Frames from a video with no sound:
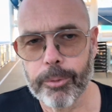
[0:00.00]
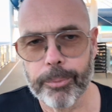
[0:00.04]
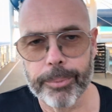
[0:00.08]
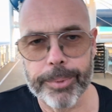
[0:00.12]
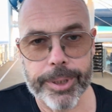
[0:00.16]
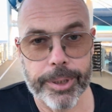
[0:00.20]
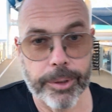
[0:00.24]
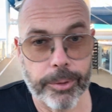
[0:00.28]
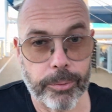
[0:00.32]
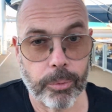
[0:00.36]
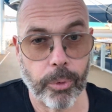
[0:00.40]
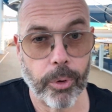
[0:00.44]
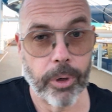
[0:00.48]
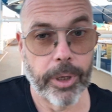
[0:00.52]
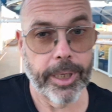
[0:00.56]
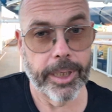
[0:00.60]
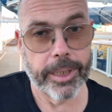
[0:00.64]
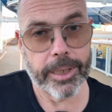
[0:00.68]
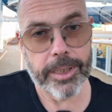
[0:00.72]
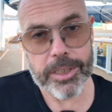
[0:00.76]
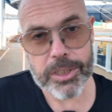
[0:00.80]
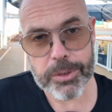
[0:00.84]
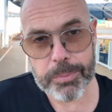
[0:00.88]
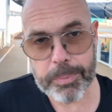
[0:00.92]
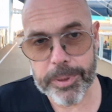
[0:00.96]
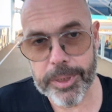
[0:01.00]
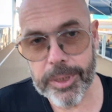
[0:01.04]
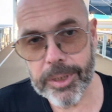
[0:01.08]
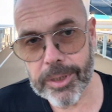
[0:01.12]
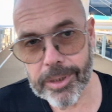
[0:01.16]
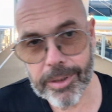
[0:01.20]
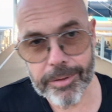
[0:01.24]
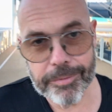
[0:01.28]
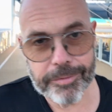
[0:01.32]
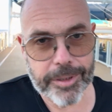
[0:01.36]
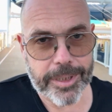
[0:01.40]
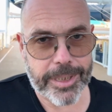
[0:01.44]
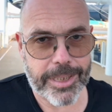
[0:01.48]
we walk at the speed
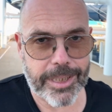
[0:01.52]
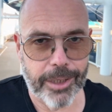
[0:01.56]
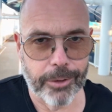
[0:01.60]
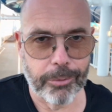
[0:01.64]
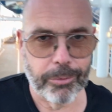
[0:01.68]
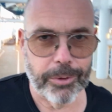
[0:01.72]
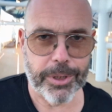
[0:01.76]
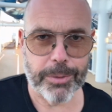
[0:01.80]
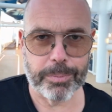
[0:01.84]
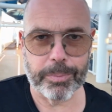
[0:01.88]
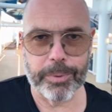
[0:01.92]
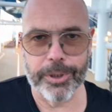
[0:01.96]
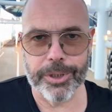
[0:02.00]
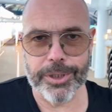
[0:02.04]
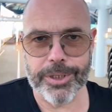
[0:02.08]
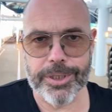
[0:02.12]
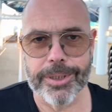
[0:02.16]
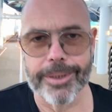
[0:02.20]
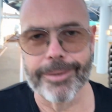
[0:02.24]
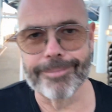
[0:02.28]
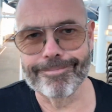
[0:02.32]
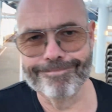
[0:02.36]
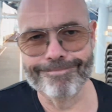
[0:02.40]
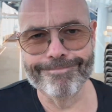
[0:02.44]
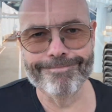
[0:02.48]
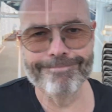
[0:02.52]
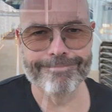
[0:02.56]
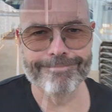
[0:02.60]
of the slowest person